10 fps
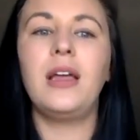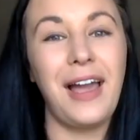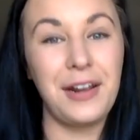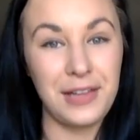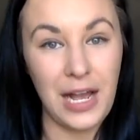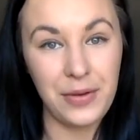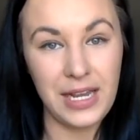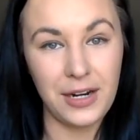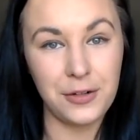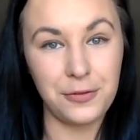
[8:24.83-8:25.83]
and allowing
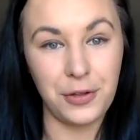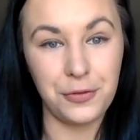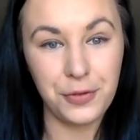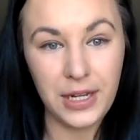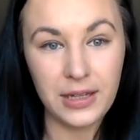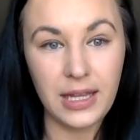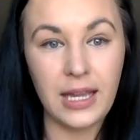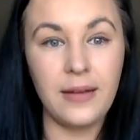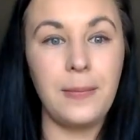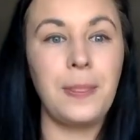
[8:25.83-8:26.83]
hair to flow
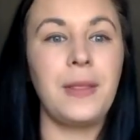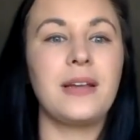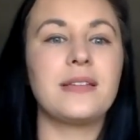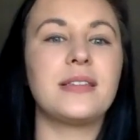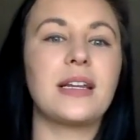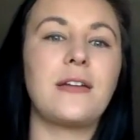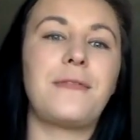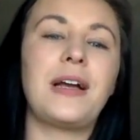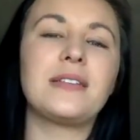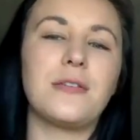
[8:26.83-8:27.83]
freely
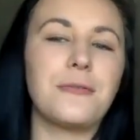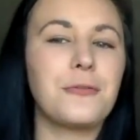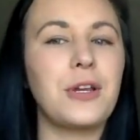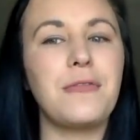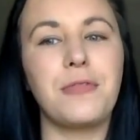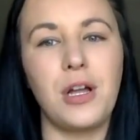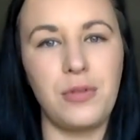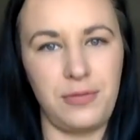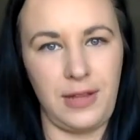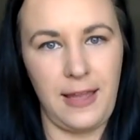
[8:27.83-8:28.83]
signifies the free flow
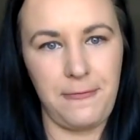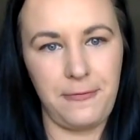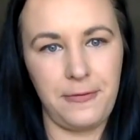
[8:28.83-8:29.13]
of life.